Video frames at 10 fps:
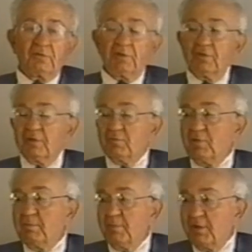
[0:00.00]
So they said,
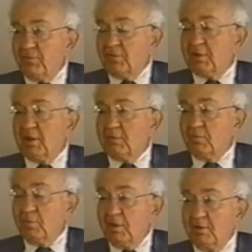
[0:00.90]
we must get
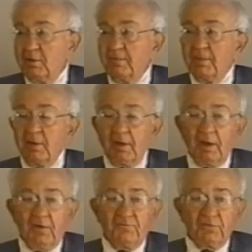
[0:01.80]
rid
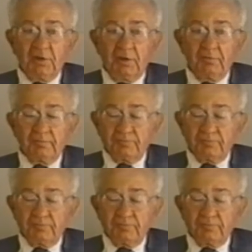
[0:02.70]
of the